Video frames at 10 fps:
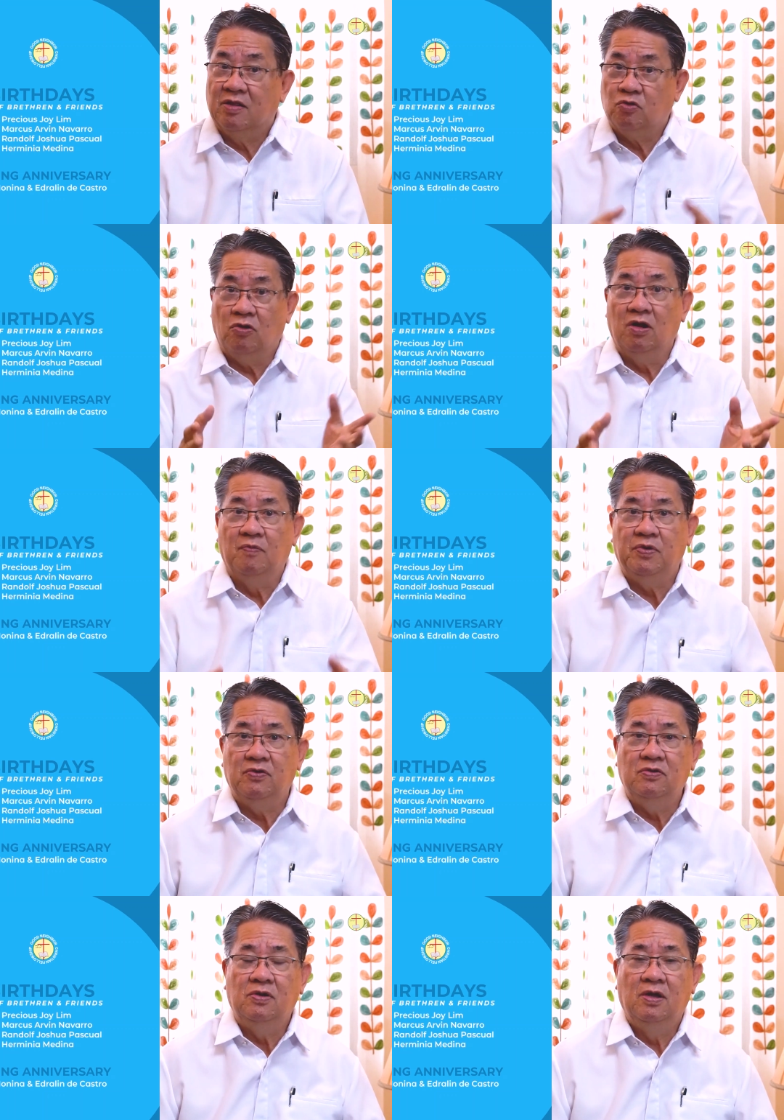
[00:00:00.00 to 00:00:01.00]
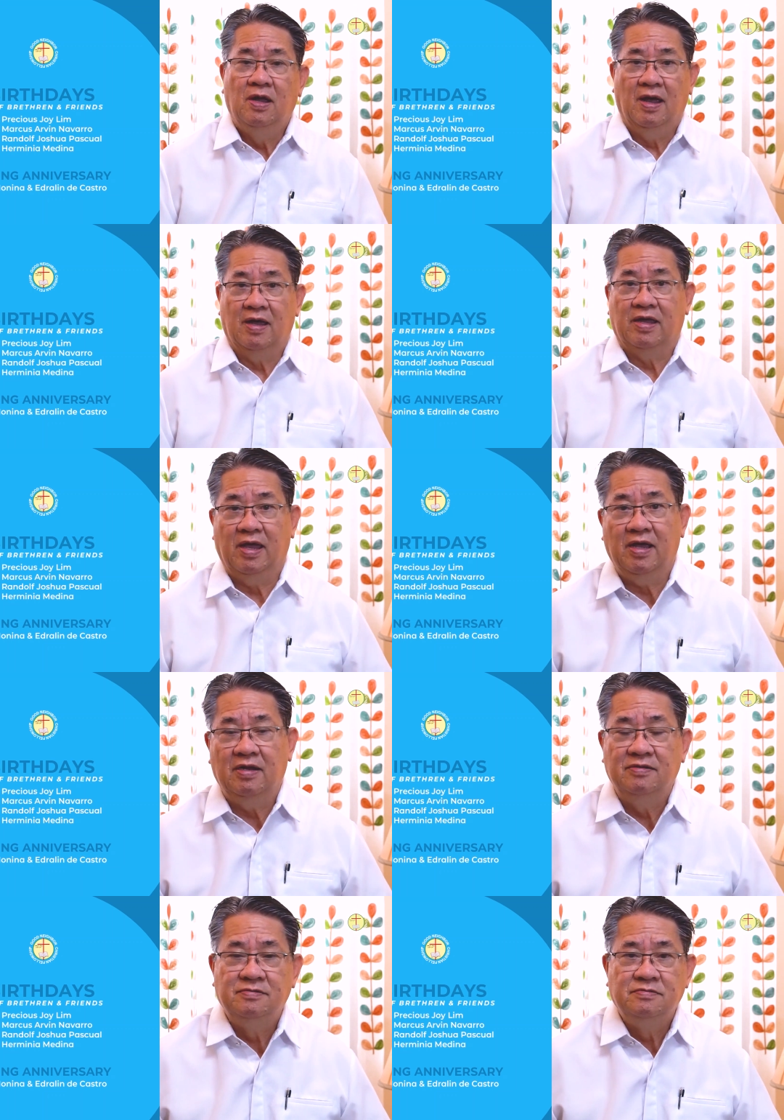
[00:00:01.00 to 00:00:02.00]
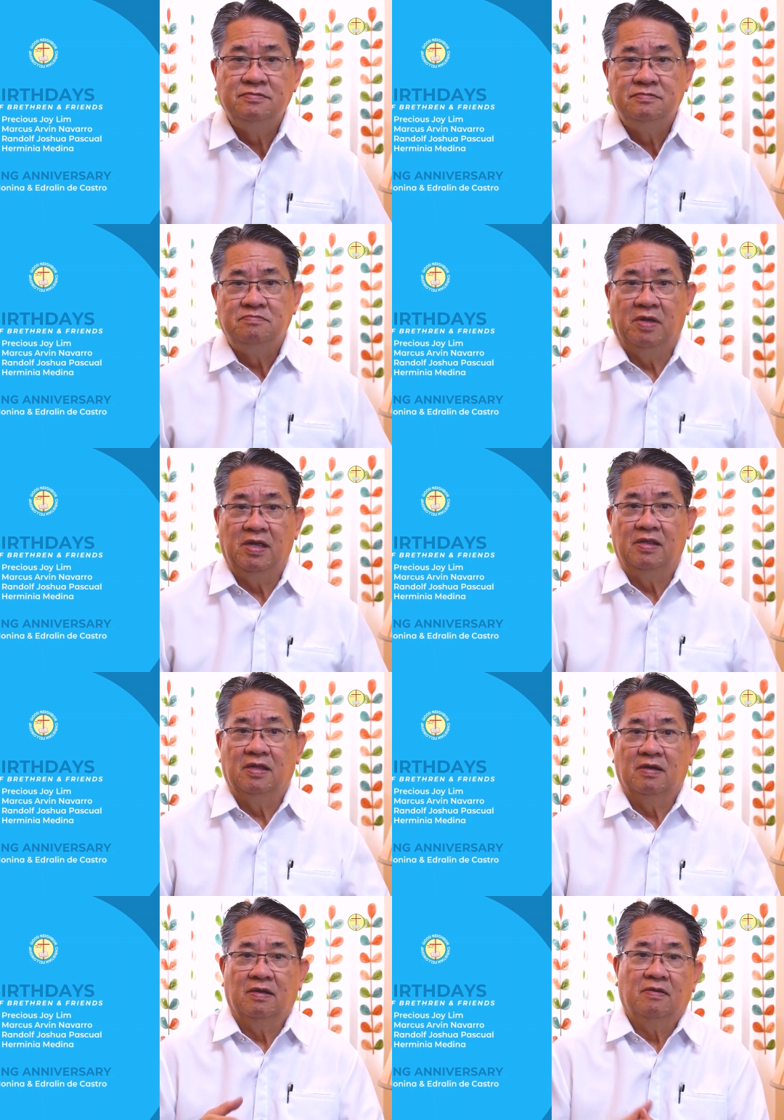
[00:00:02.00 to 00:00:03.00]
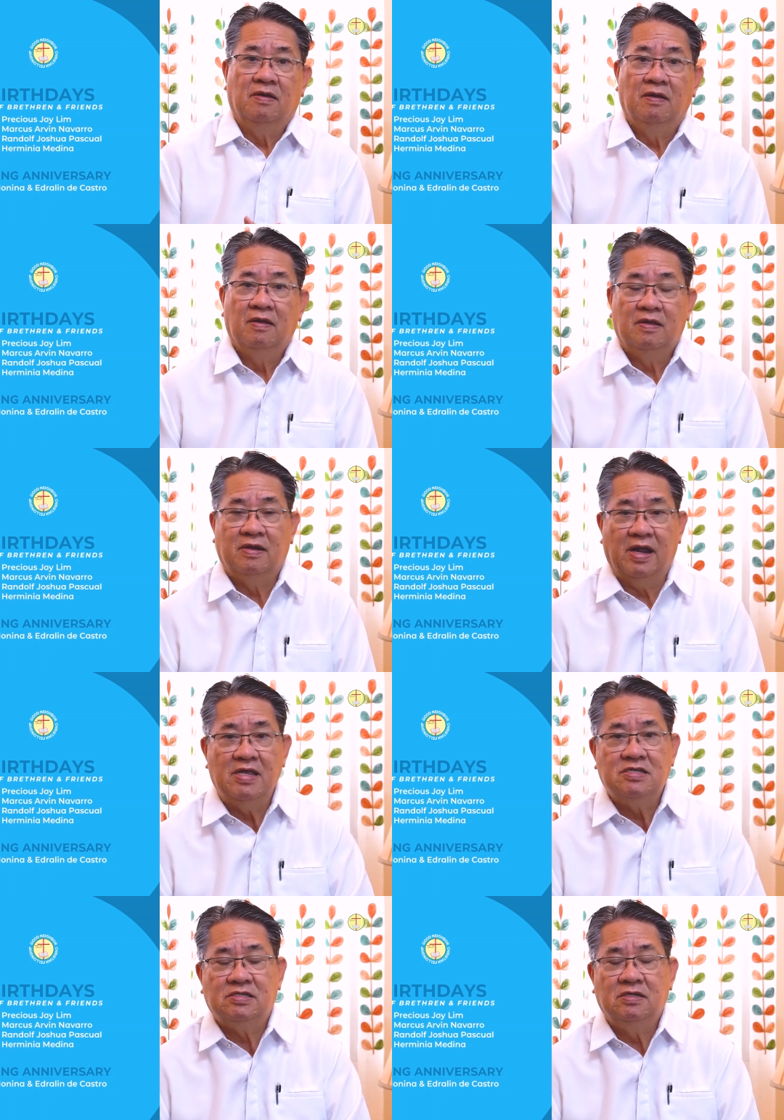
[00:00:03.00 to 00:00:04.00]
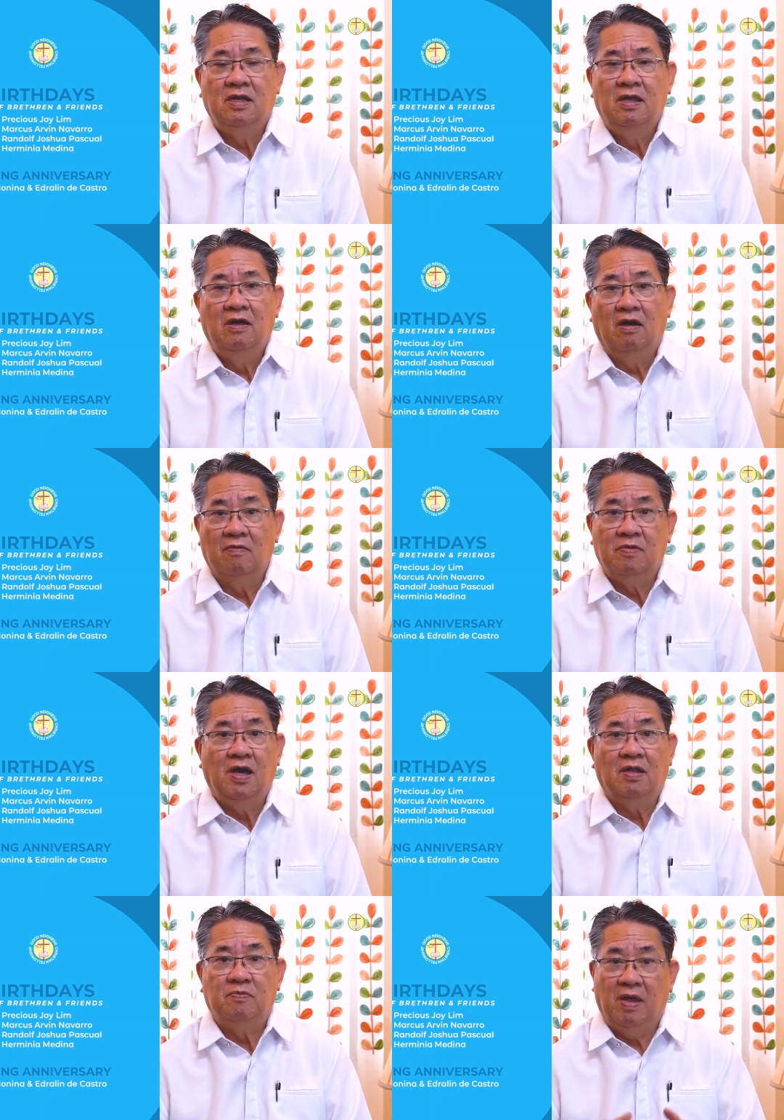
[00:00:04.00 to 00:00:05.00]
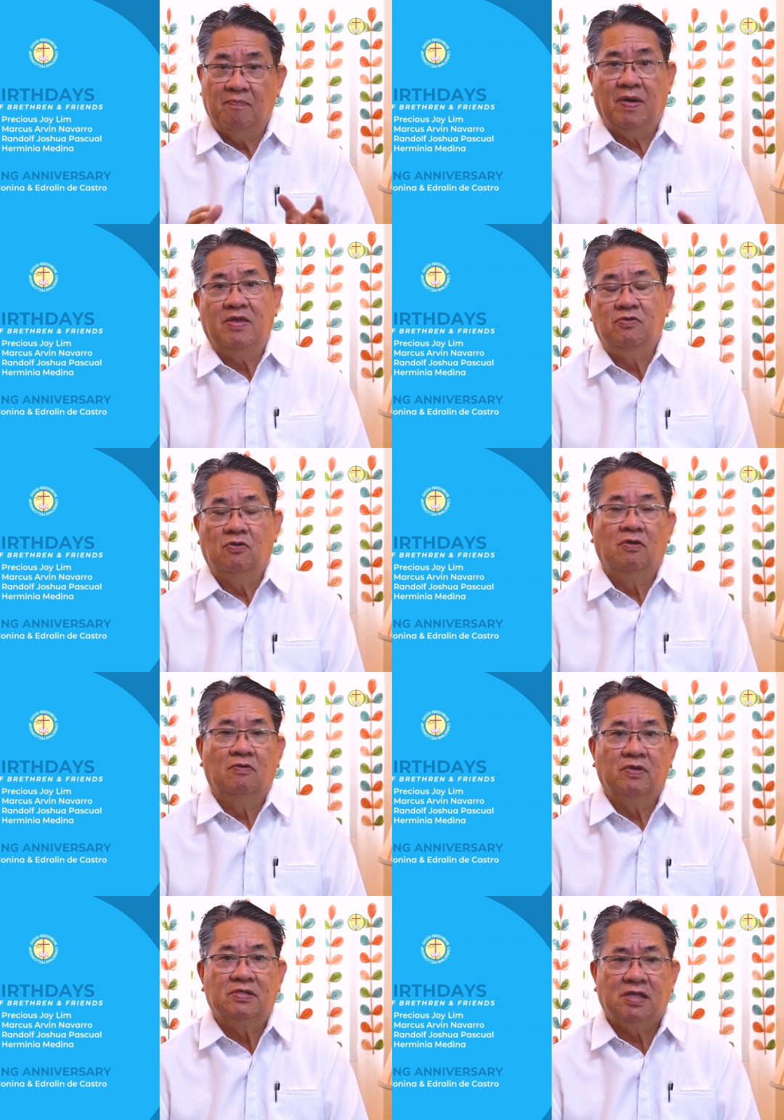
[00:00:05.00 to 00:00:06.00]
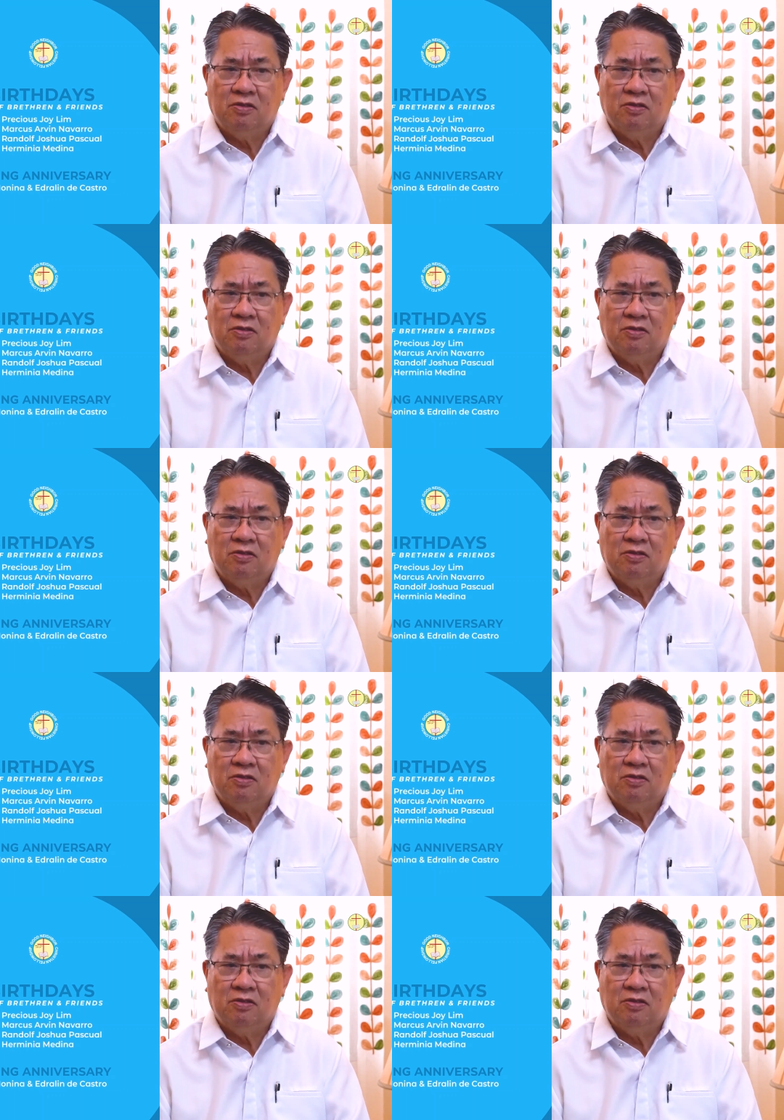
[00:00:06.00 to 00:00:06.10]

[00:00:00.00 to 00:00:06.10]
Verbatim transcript: And to all of you, again, may the grace of God be upon you always.